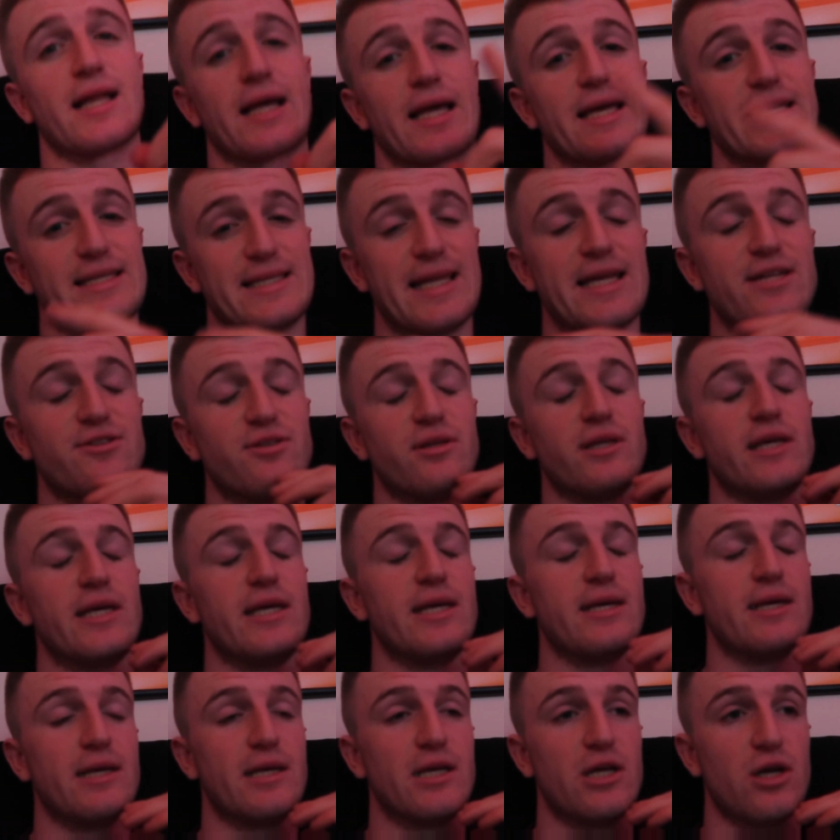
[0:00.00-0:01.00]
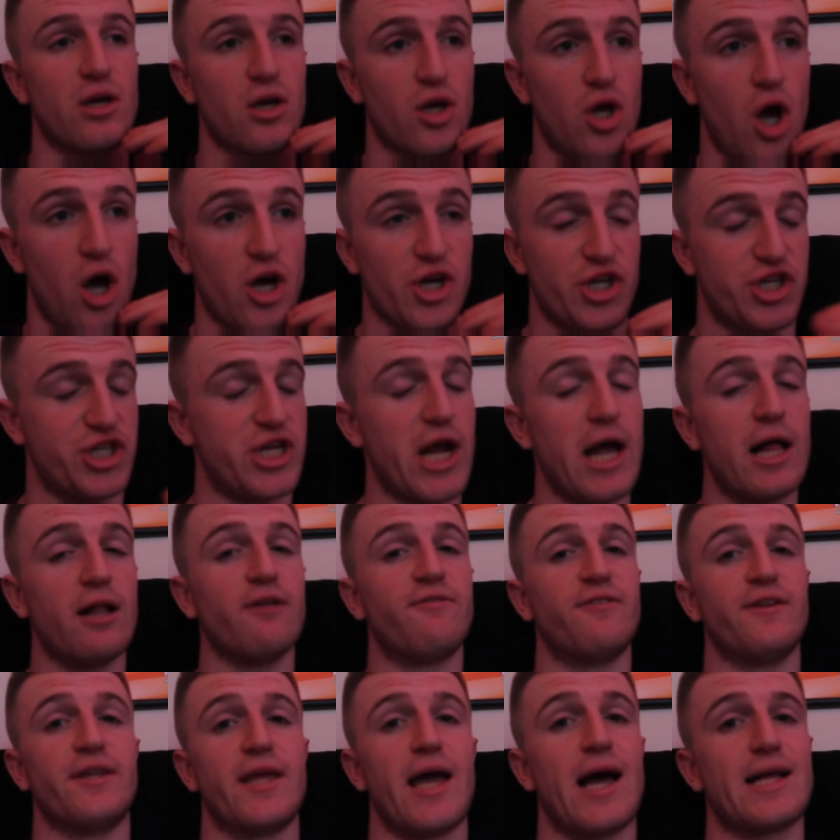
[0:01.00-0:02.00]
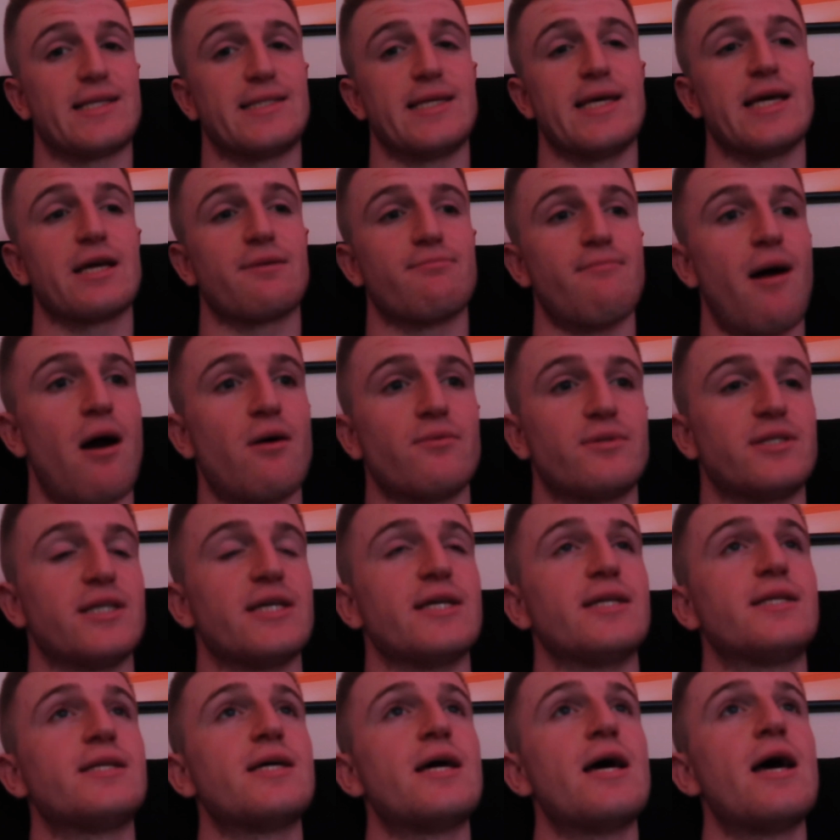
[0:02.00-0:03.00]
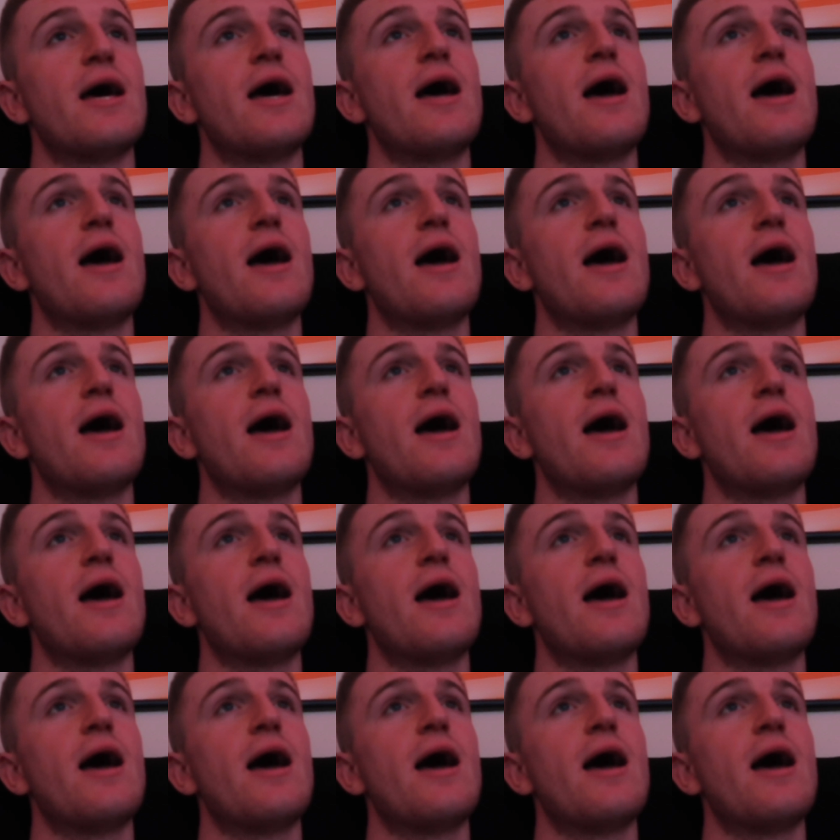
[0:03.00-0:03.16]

Like, it's literally got a shelf in the attic mounted.